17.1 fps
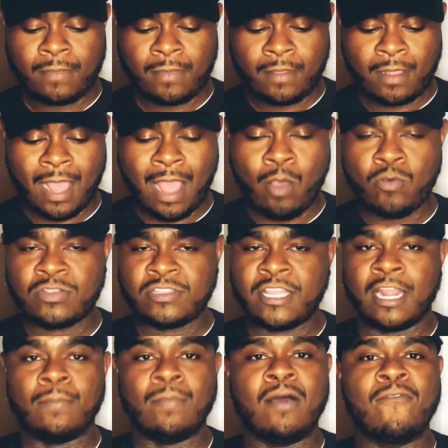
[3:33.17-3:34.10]
I was
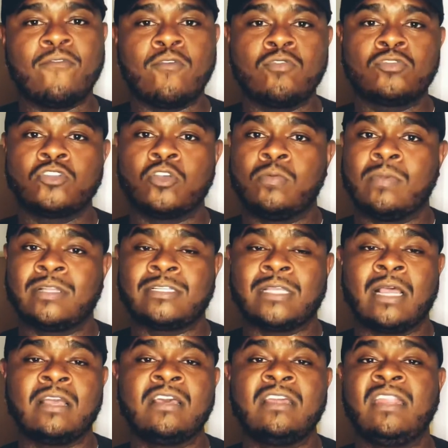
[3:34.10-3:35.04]
thinking about food so much,
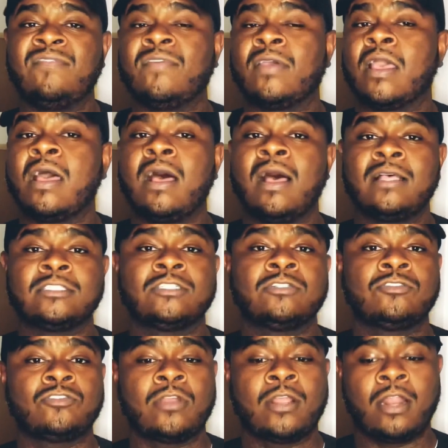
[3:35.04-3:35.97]
I couldn't even
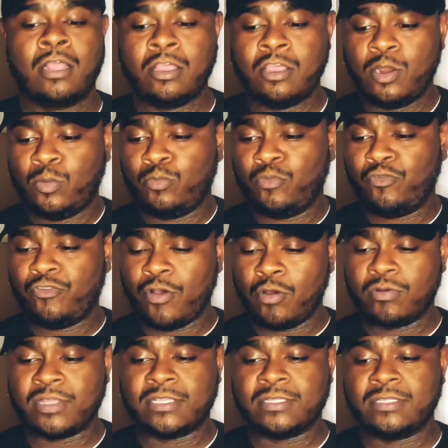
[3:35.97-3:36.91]
concentrate. I couldn't even
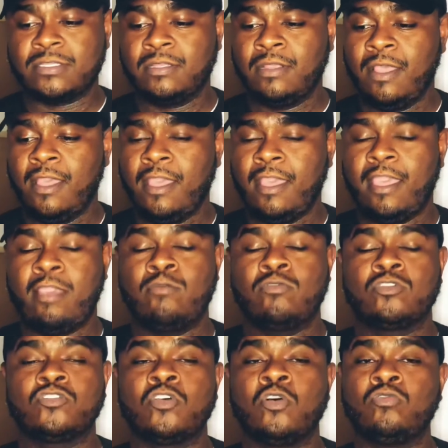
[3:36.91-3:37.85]
focus. It
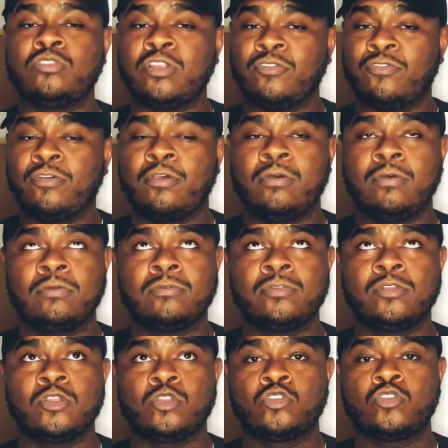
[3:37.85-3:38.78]
was so
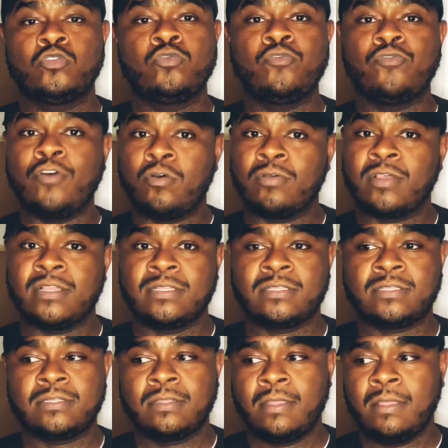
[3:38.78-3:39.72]
difficult to
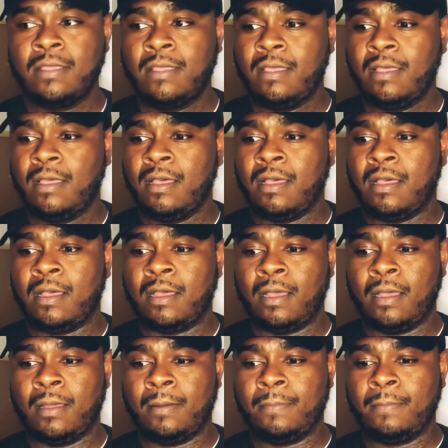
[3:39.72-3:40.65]
focus.
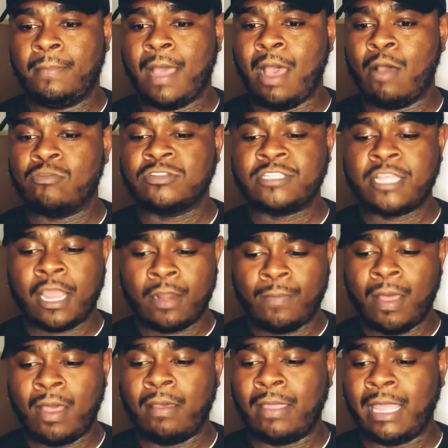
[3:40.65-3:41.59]
I was thinking
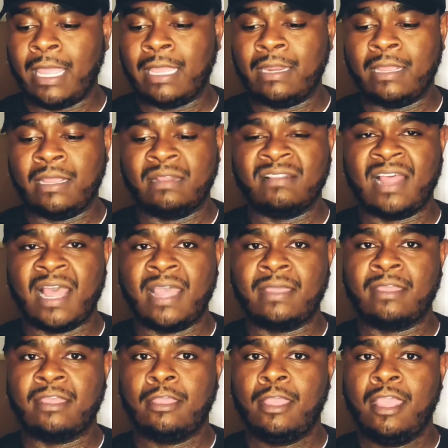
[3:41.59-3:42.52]
about eating
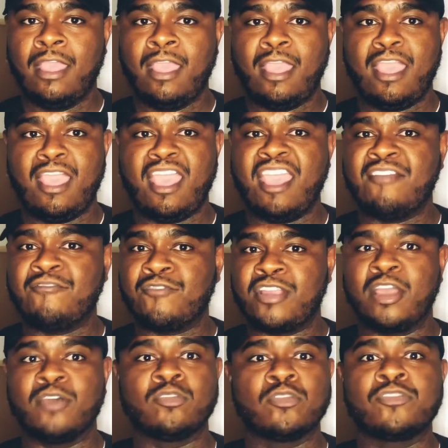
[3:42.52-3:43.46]
like every
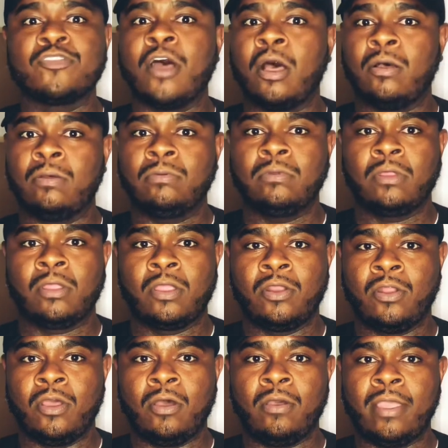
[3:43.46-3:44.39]
other thought.
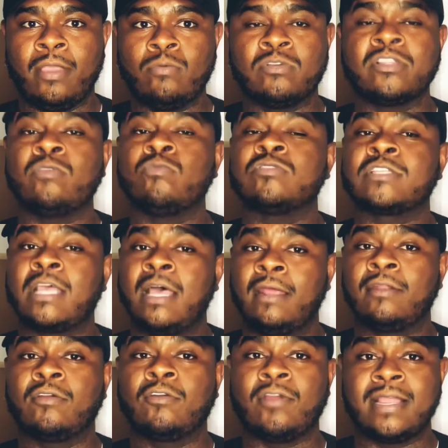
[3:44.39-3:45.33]
It was kind
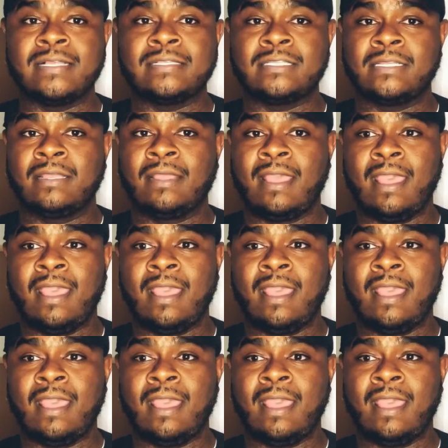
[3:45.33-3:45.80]
of crazy.